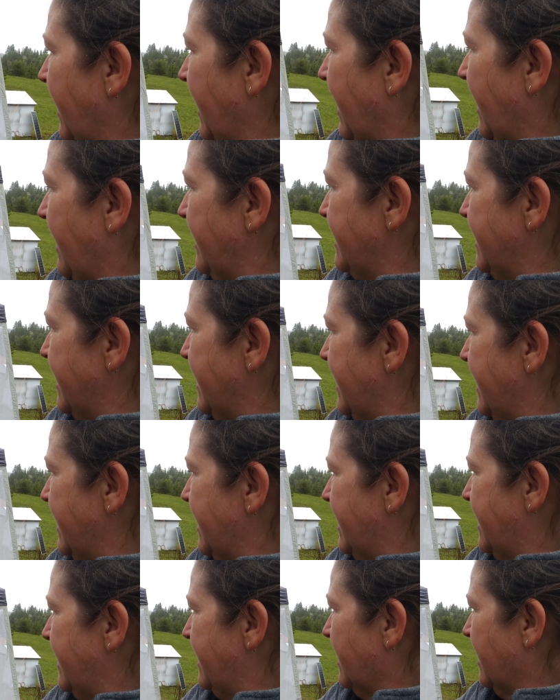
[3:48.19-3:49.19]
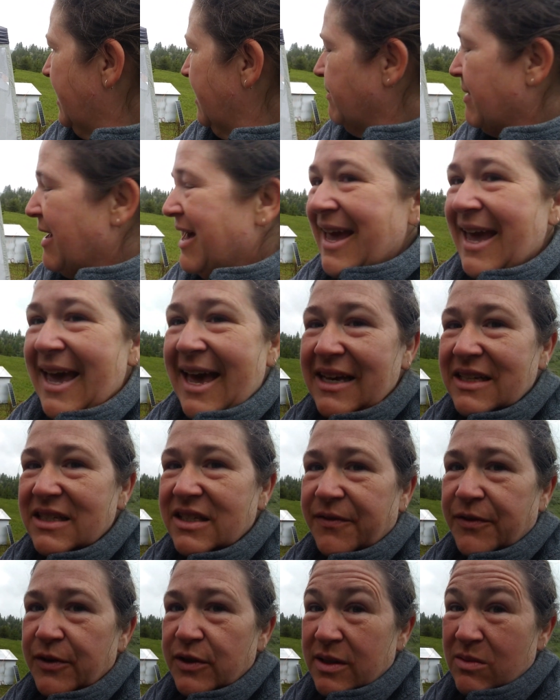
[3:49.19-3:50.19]
And then I might
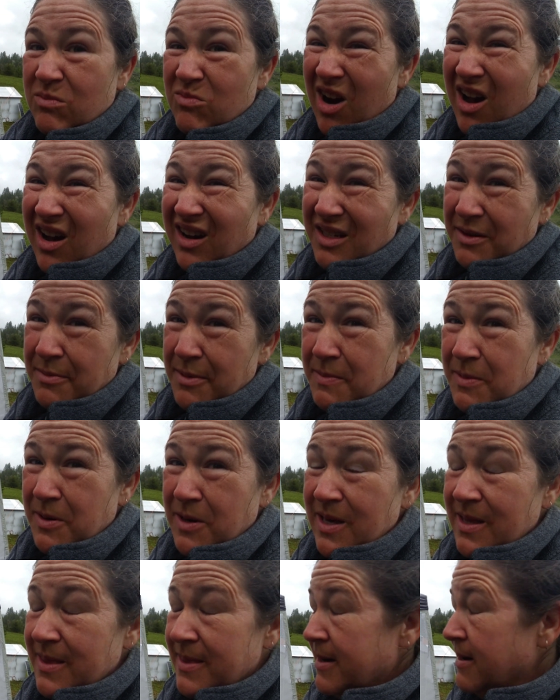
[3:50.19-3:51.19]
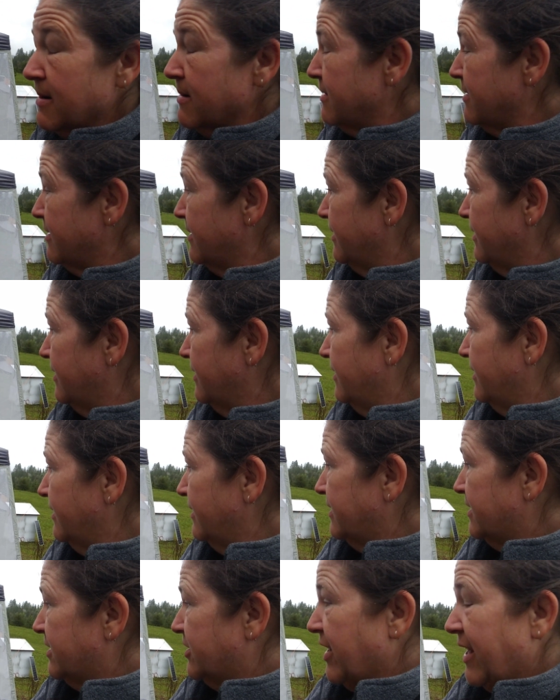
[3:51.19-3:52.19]
ask for some rock to be put in there
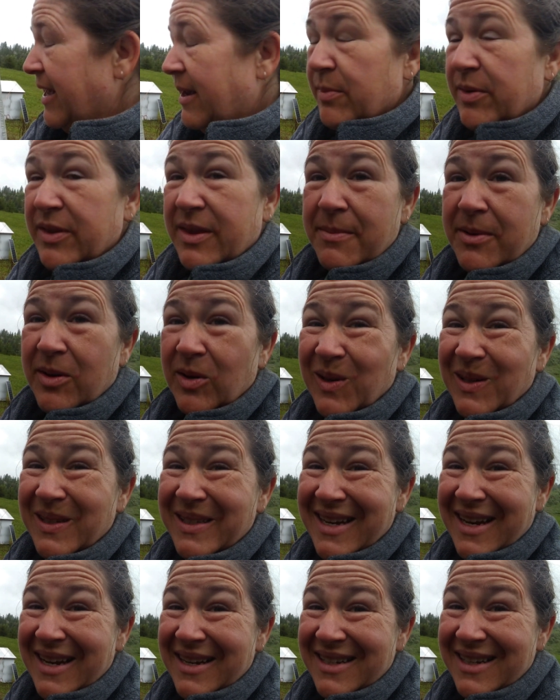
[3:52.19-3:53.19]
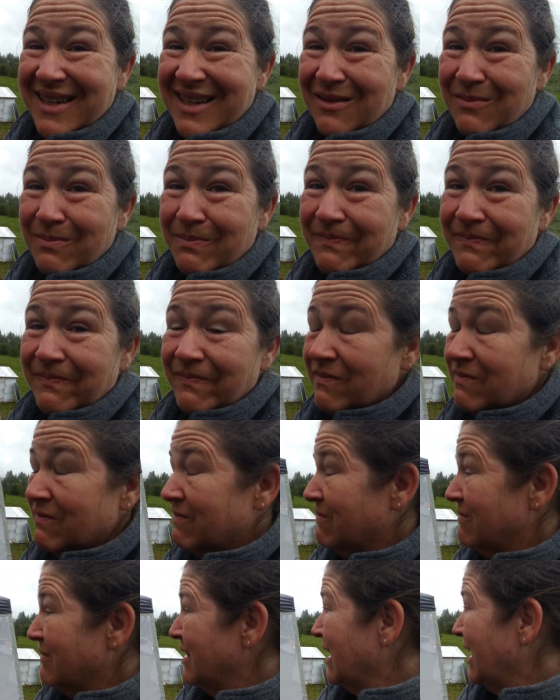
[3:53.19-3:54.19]
so that I can put the milking stand in it.
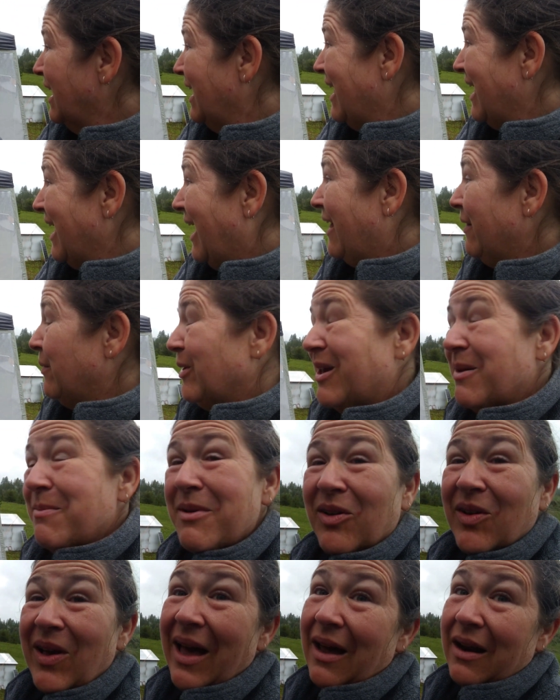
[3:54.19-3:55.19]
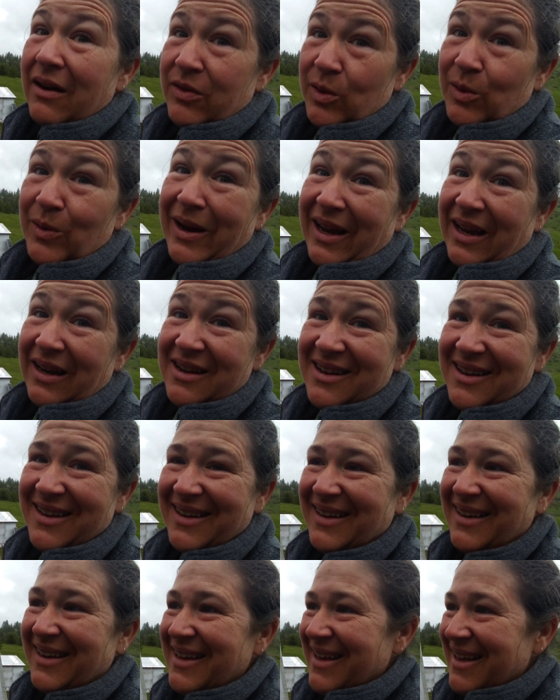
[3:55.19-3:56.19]
And we can milk out of the rain
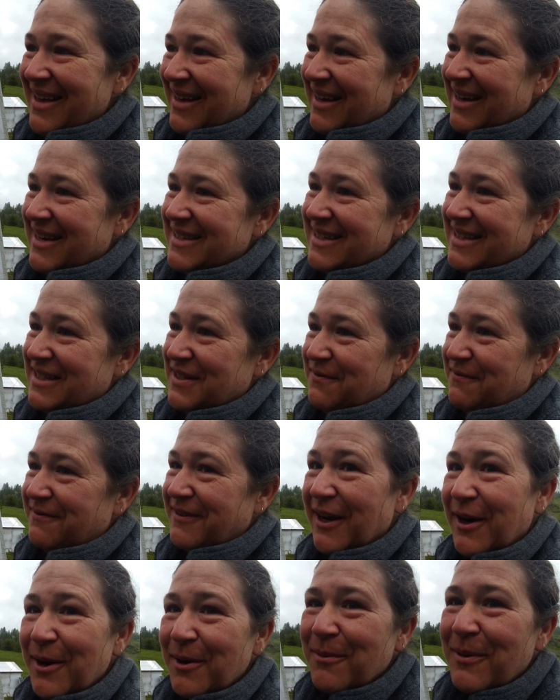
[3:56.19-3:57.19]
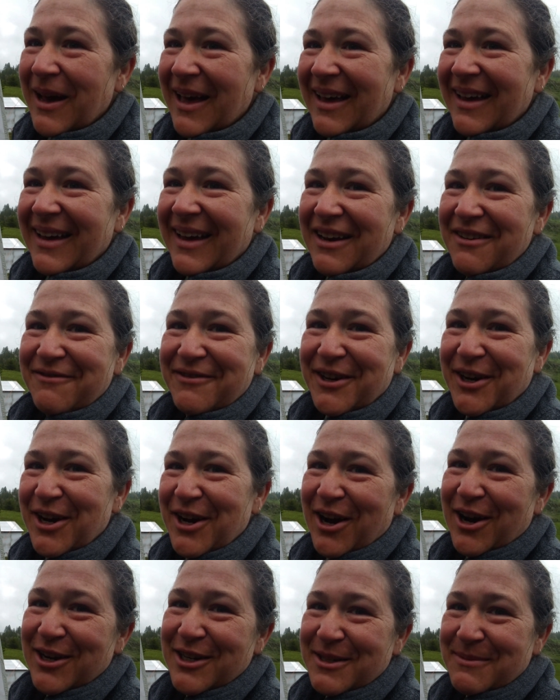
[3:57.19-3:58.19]
because it's very wet and very
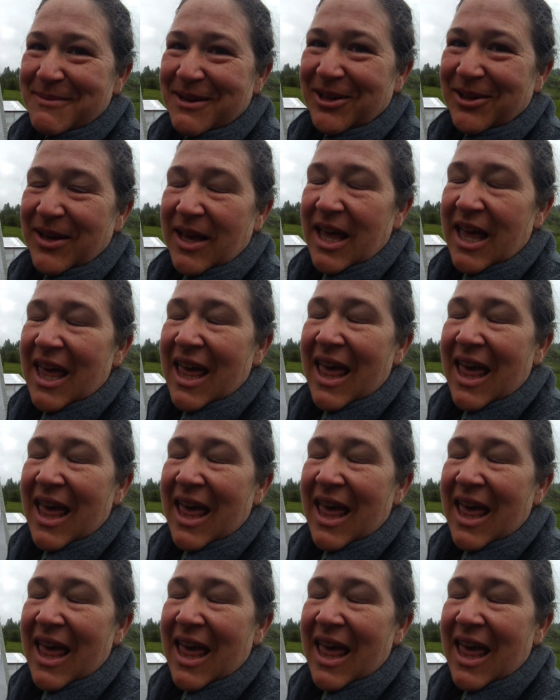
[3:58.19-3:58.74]
hard to milk.